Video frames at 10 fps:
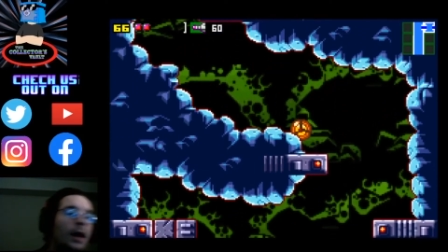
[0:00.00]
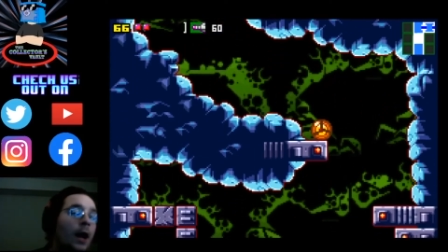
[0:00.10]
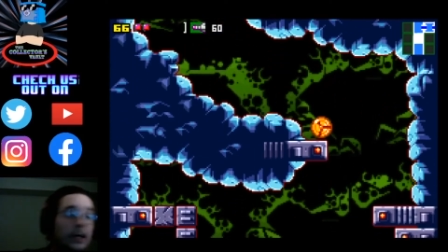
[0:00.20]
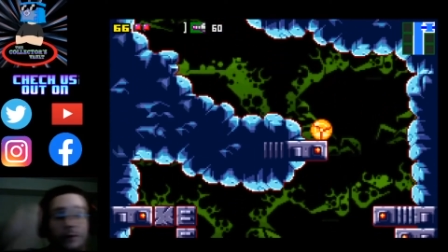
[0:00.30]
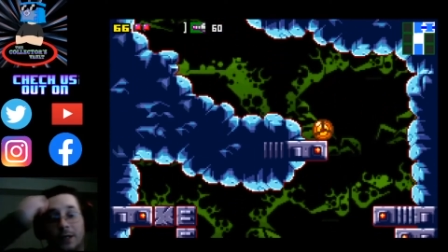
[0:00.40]

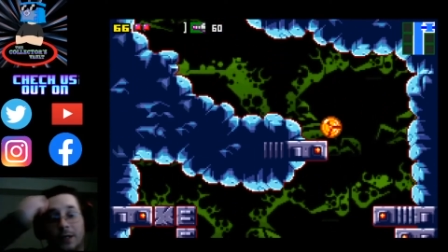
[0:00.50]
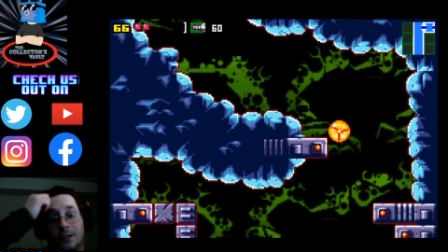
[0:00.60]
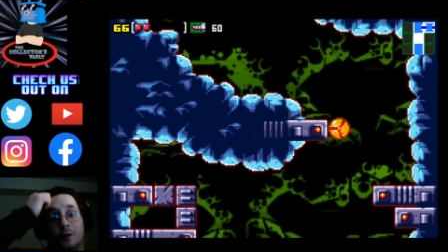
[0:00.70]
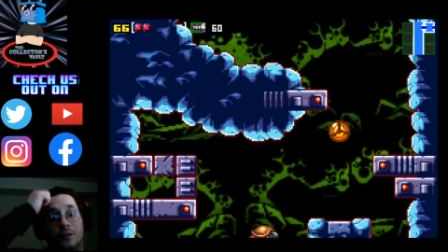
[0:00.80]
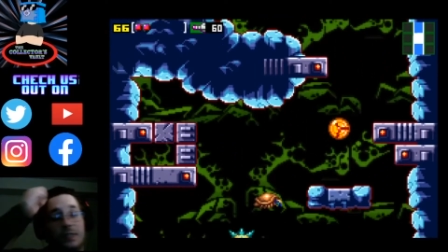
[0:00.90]
I'll give you guys a
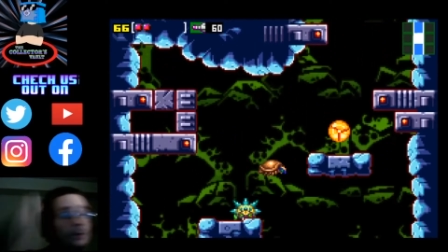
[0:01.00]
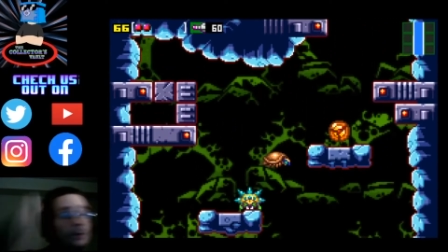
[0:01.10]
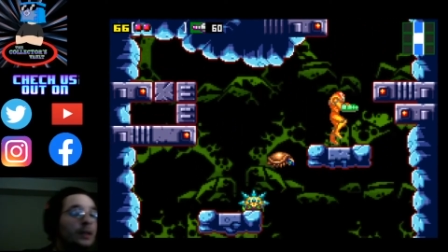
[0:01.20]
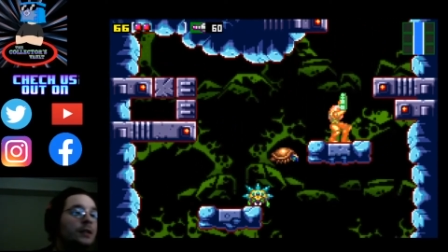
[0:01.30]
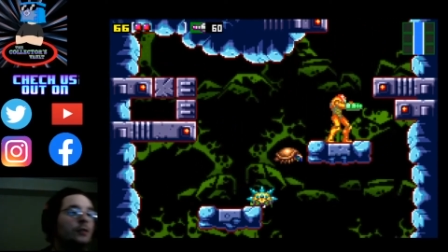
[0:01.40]
little sneak
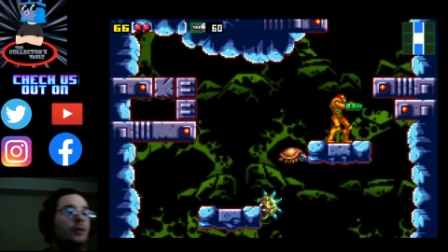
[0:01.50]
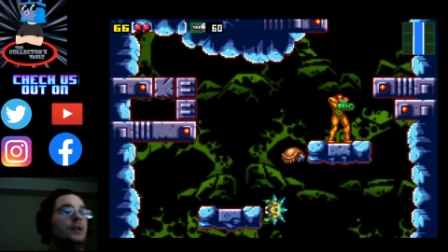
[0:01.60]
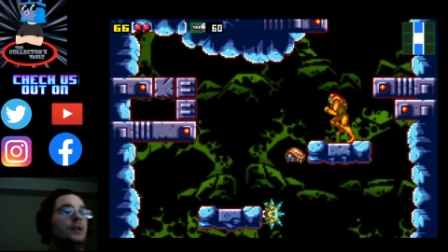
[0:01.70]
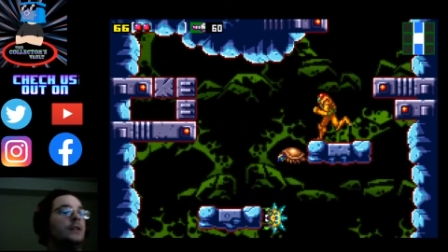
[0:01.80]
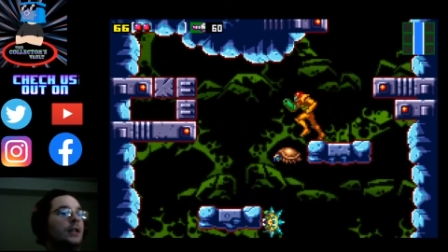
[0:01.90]
peek. So there
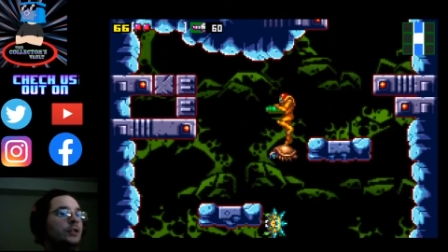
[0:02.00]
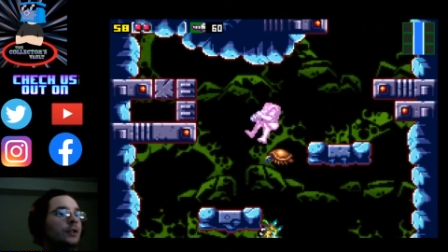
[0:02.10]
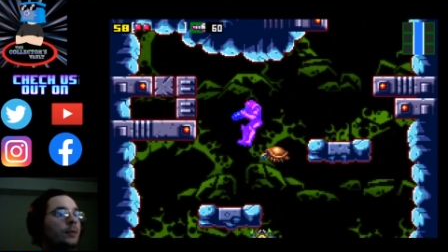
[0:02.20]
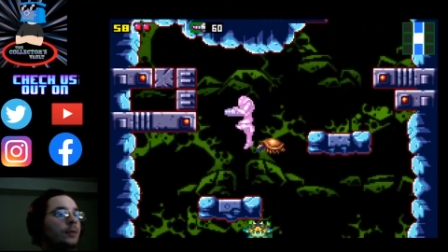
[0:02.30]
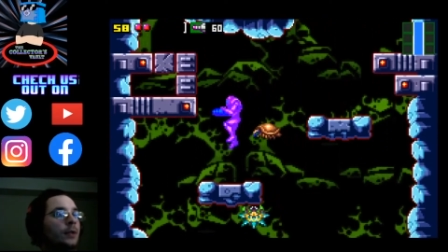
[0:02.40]
is
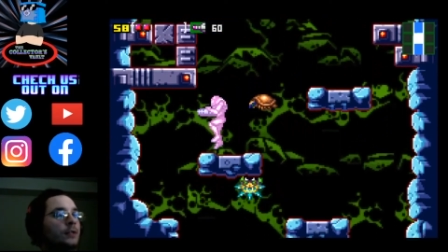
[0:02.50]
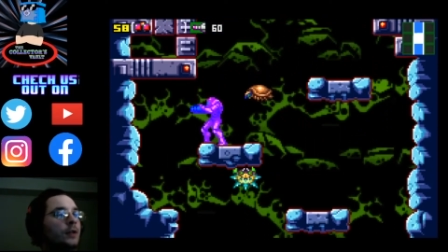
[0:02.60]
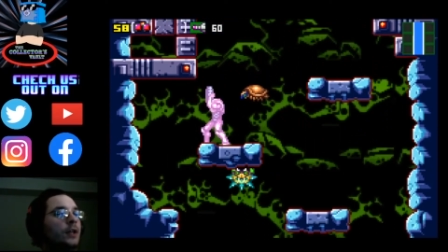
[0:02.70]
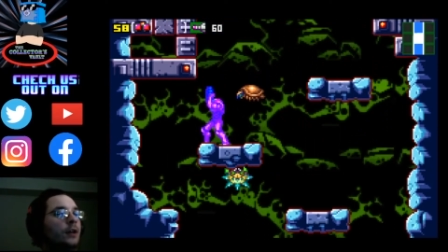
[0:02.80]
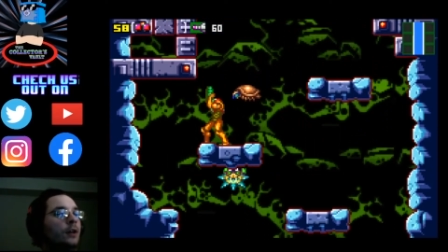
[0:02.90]
actually a place
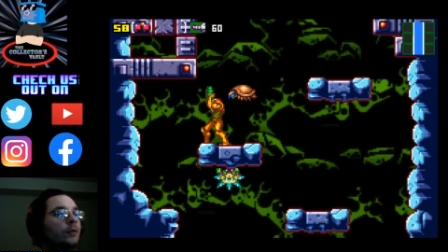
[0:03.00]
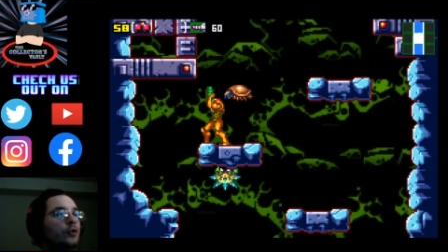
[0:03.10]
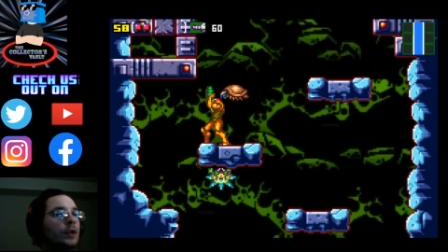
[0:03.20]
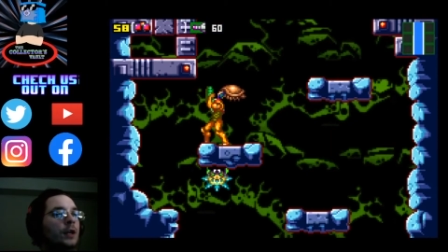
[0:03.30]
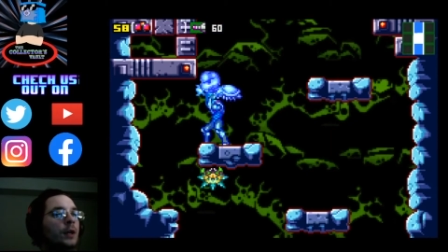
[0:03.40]
right here where
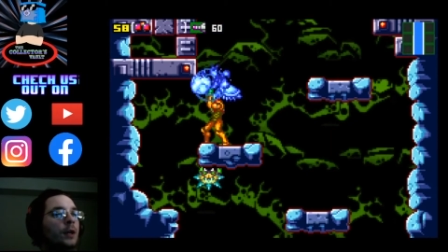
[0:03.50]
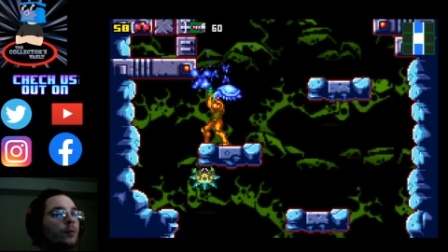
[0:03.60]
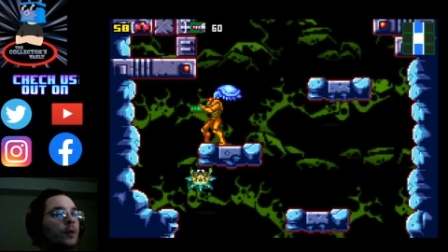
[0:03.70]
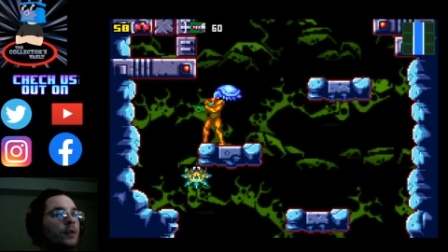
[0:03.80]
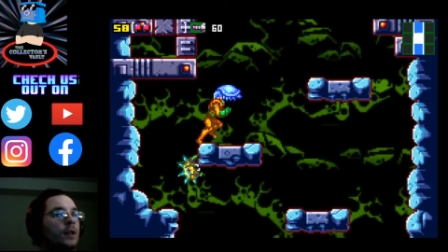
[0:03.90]
you can get up
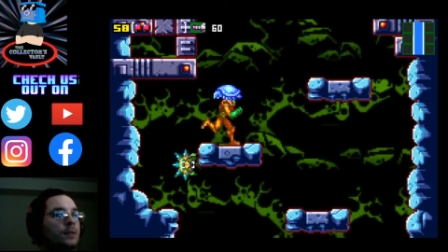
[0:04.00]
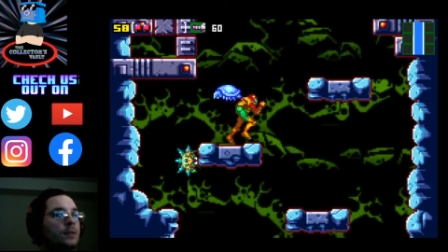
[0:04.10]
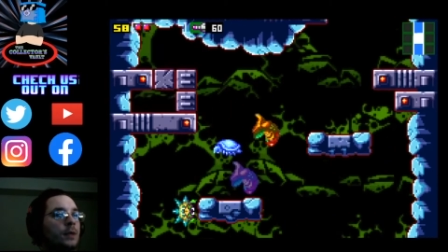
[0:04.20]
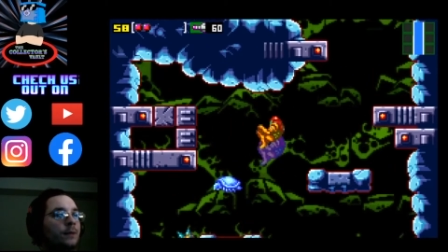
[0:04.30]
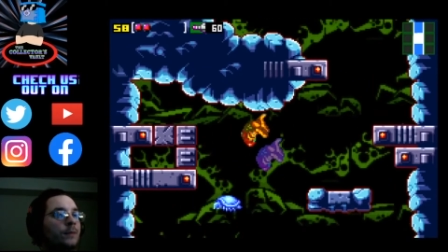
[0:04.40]
with Ice
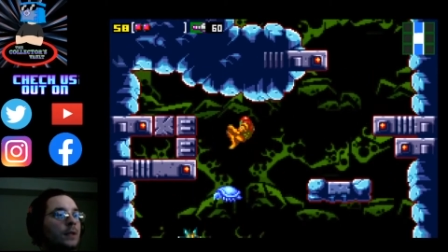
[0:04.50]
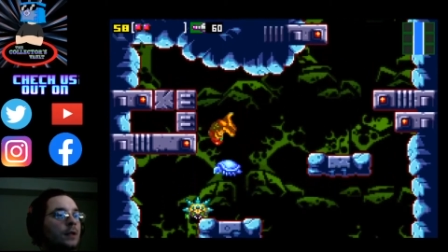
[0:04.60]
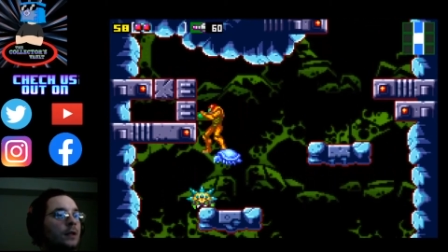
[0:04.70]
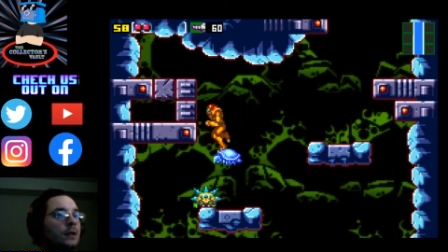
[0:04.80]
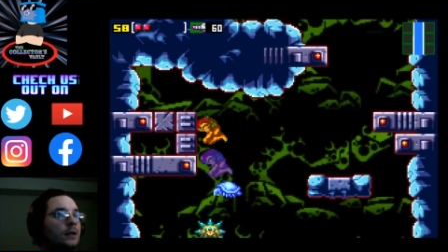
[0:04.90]
Beam
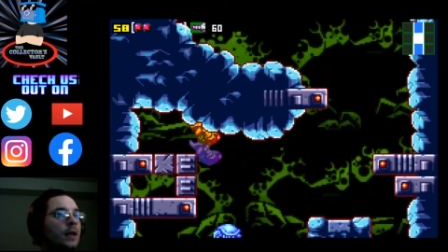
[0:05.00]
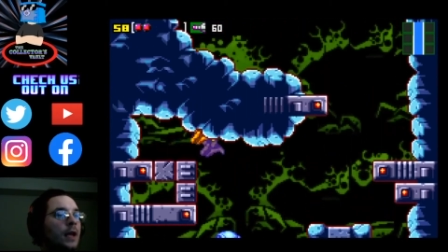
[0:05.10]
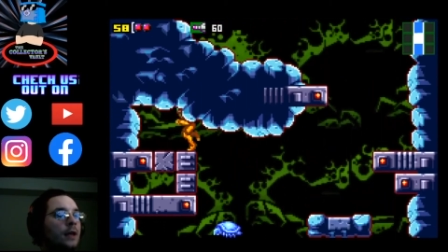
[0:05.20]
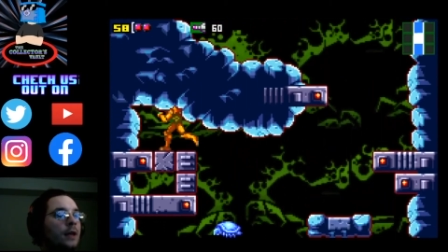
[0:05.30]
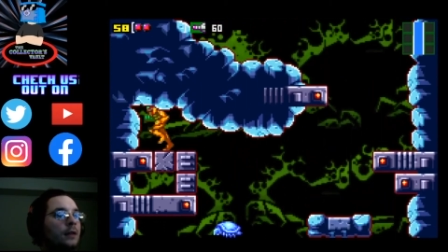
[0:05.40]

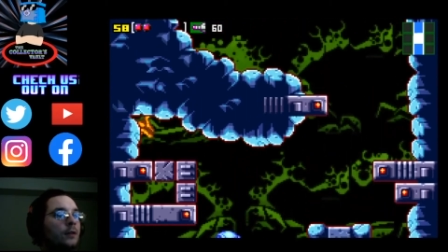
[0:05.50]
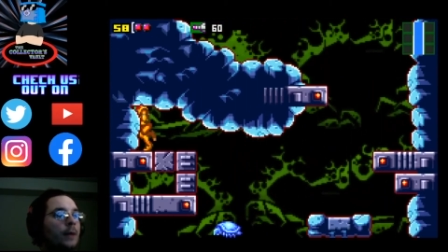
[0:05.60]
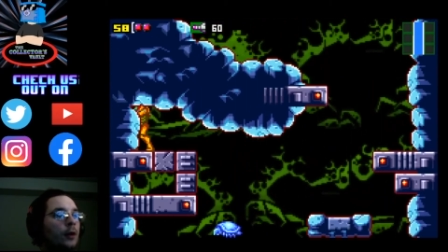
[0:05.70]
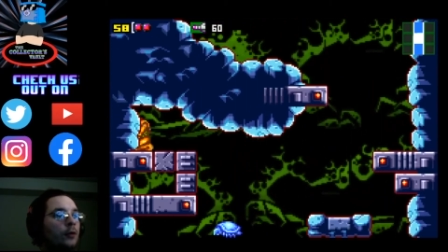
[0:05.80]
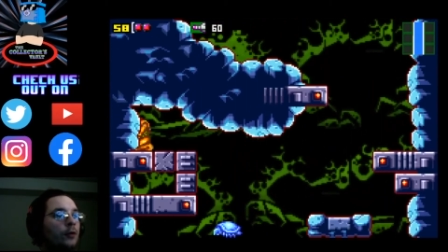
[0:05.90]
and
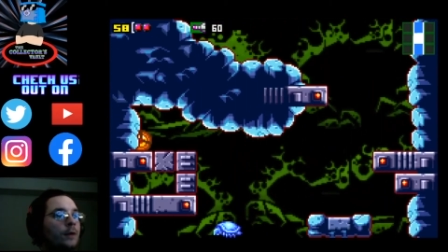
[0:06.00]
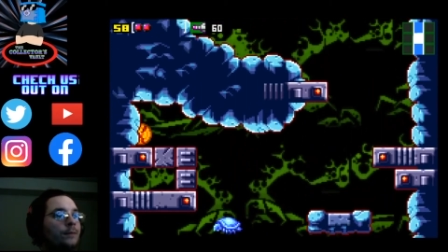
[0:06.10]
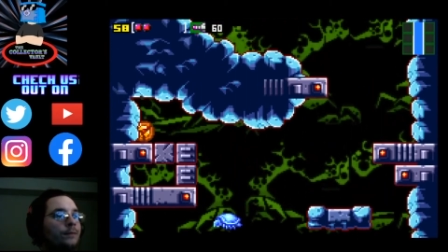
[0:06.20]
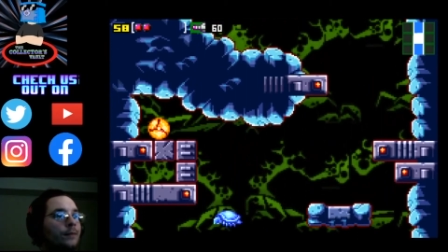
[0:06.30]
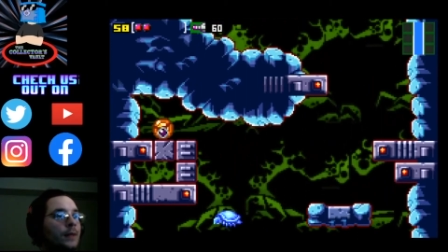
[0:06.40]
Power Grip.
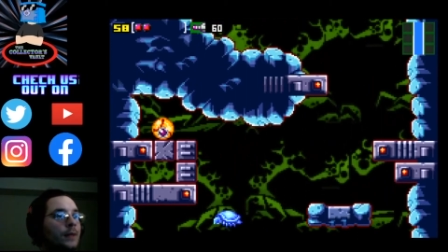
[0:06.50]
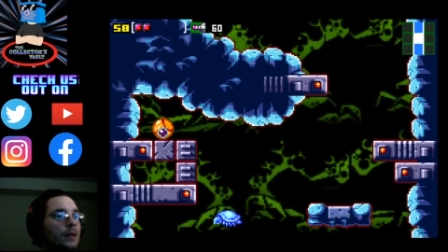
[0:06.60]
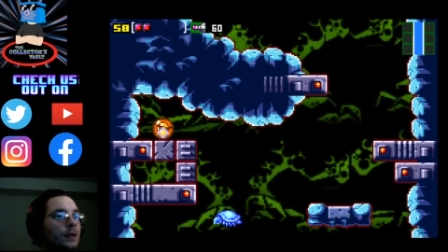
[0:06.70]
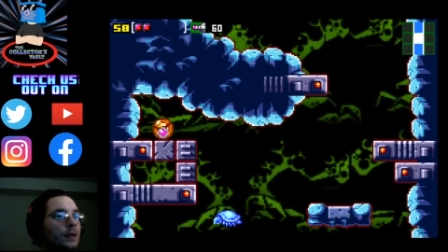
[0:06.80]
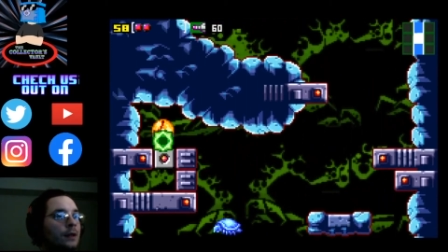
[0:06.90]

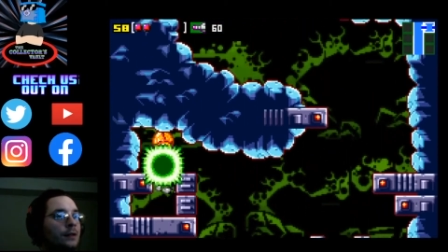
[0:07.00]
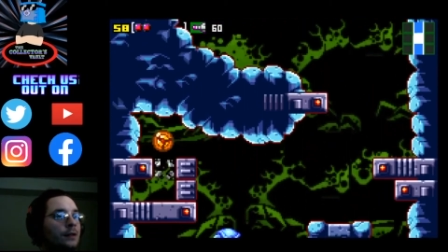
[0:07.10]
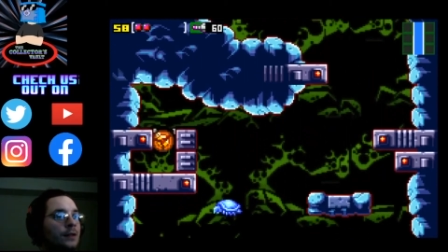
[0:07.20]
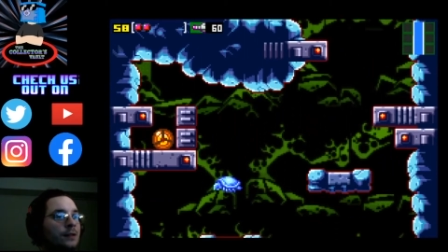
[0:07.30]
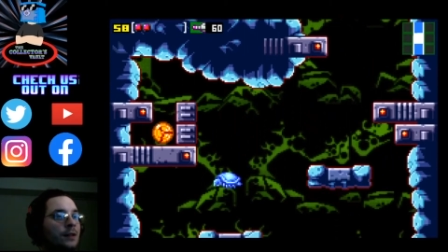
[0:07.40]

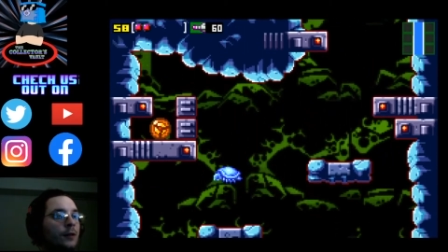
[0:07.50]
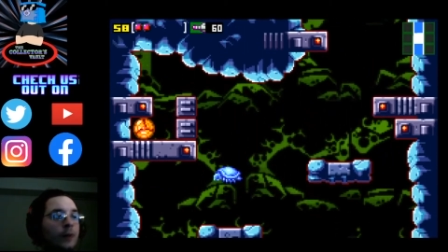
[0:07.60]
It's not that hard to